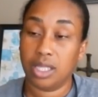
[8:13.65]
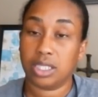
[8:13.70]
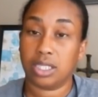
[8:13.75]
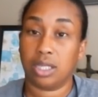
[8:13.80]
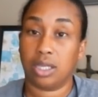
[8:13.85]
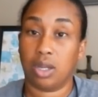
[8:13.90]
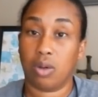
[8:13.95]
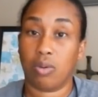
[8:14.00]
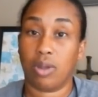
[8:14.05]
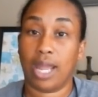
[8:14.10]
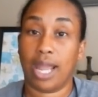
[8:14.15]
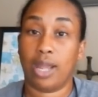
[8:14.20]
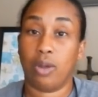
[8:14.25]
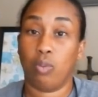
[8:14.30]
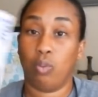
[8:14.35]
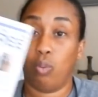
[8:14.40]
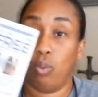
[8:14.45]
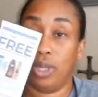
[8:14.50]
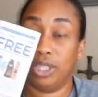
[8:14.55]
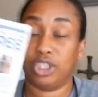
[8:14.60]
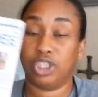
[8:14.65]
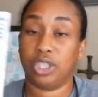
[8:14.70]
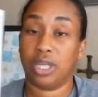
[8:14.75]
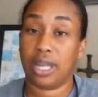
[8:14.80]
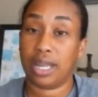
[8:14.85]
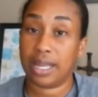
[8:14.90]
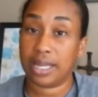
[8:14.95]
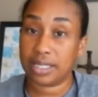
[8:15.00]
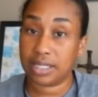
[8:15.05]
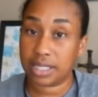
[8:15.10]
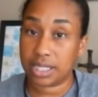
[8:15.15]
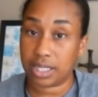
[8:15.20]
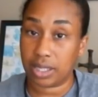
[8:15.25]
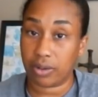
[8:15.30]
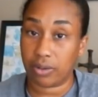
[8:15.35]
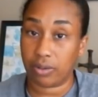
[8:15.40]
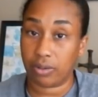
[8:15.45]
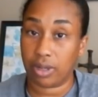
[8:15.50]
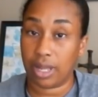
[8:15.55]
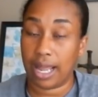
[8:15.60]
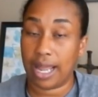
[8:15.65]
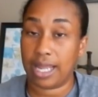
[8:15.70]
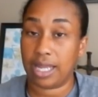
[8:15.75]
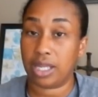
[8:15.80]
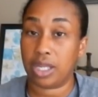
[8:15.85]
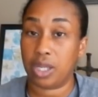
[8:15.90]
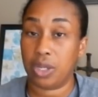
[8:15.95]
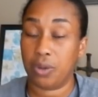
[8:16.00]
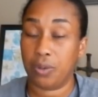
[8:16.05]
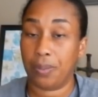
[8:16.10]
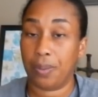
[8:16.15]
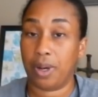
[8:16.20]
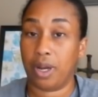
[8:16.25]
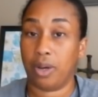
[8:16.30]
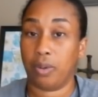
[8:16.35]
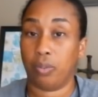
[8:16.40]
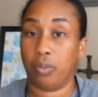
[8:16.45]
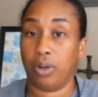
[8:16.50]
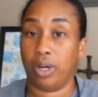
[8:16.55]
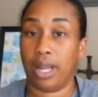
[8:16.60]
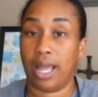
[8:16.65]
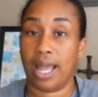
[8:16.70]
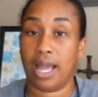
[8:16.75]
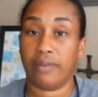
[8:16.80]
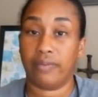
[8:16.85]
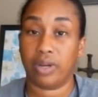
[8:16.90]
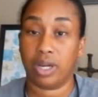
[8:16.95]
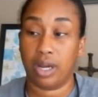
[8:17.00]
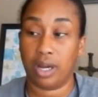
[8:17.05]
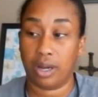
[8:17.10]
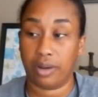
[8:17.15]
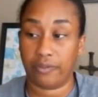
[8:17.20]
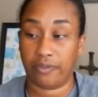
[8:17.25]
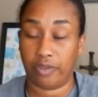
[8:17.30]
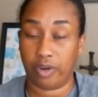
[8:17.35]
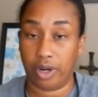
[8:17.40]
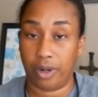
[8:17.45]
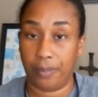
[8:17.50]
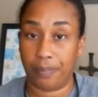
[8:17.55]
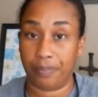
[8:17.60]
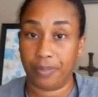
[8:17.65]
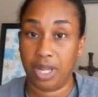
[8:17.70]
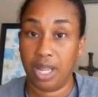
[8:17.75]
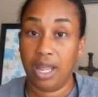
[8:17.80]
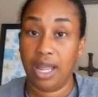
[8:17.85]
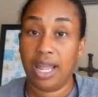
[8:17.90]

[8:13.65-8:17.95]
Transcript: to locate which insert a coupon would have come from.